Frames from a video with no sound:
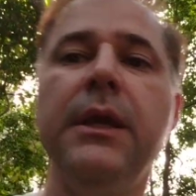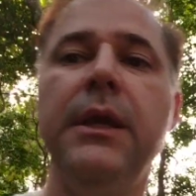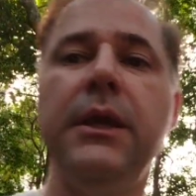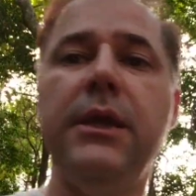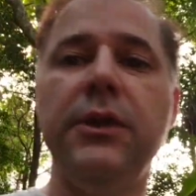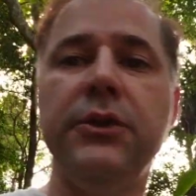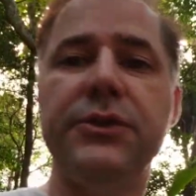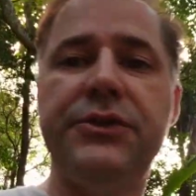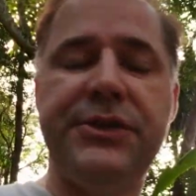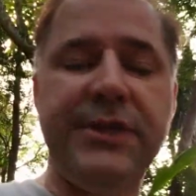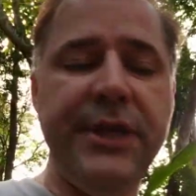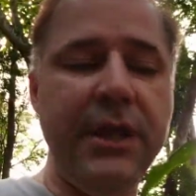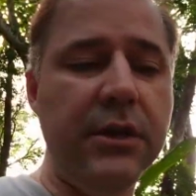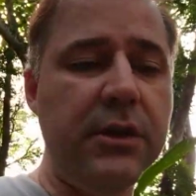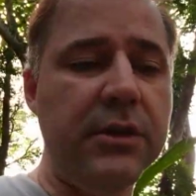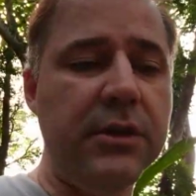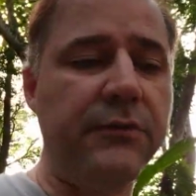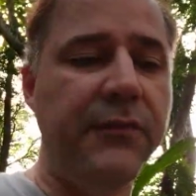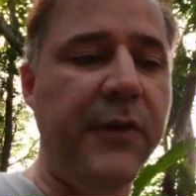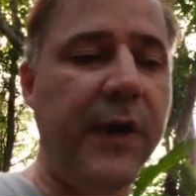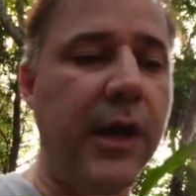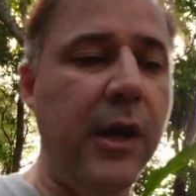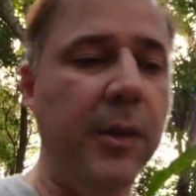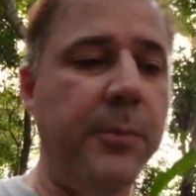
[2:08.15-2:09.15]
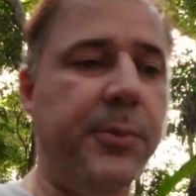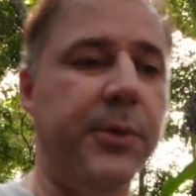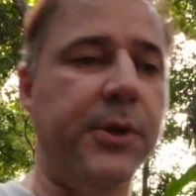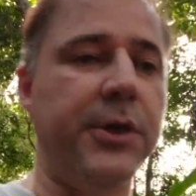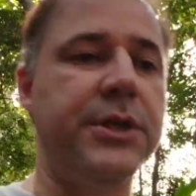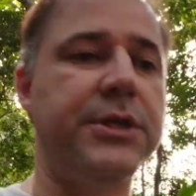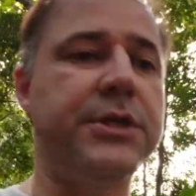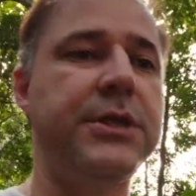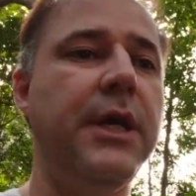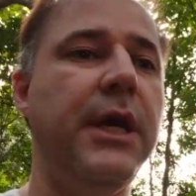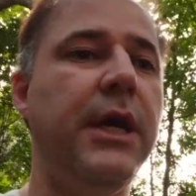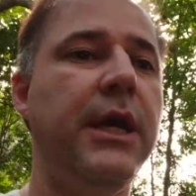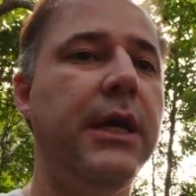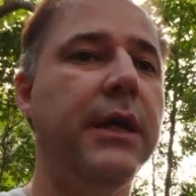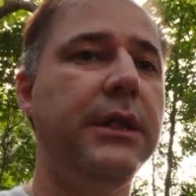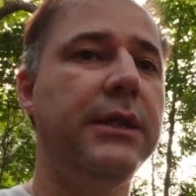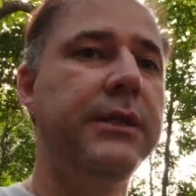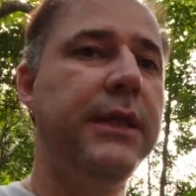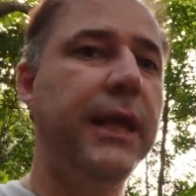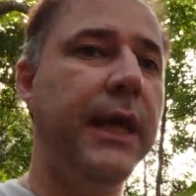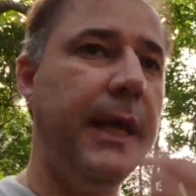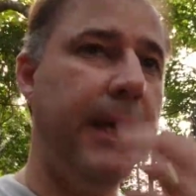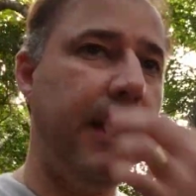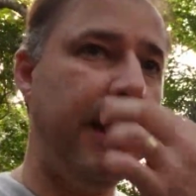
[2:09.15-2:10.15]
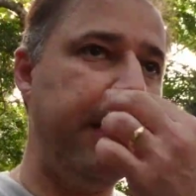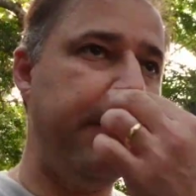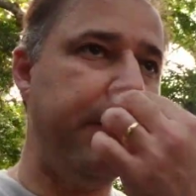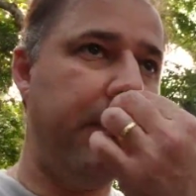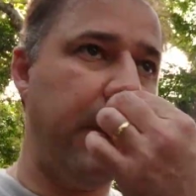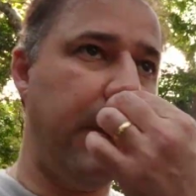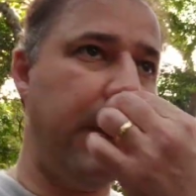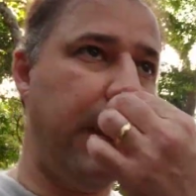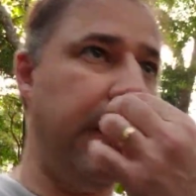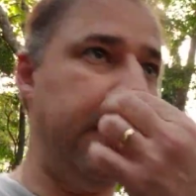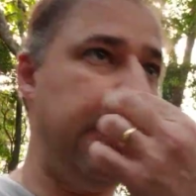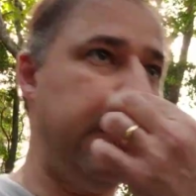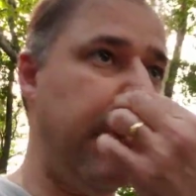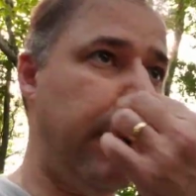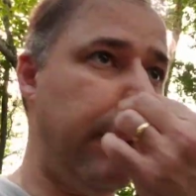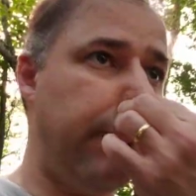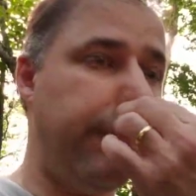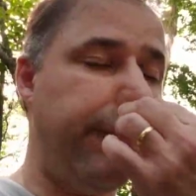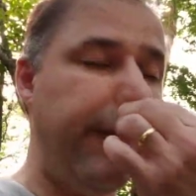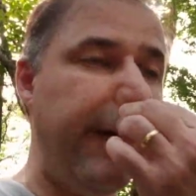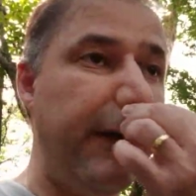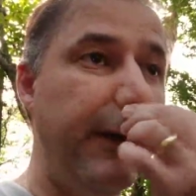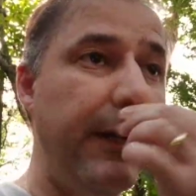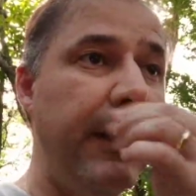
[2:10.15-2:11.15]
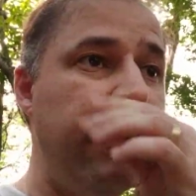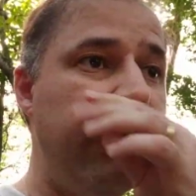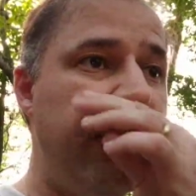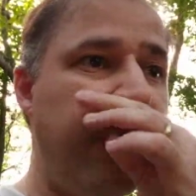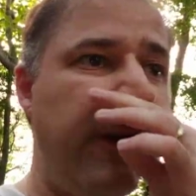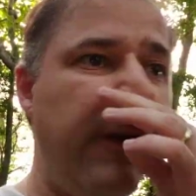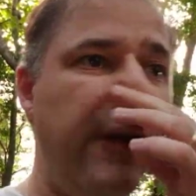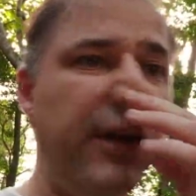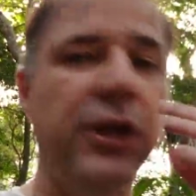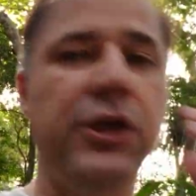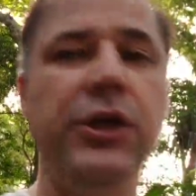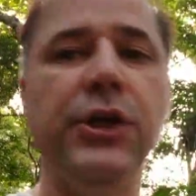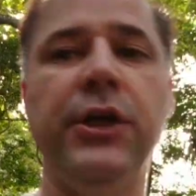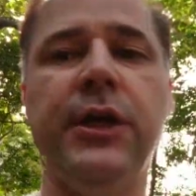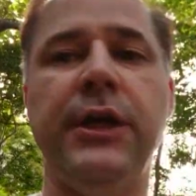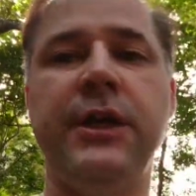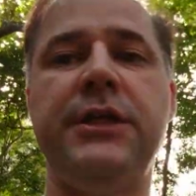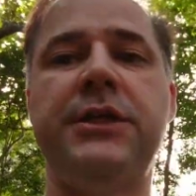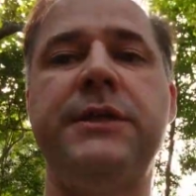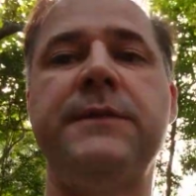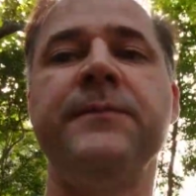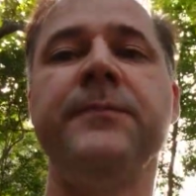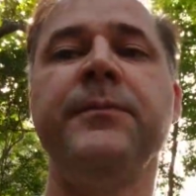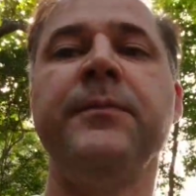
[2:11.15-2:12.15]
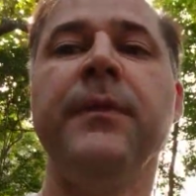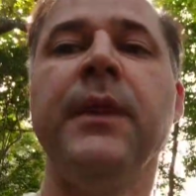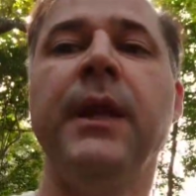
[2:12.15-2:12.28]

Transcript: You know, senior developers, they're very, very good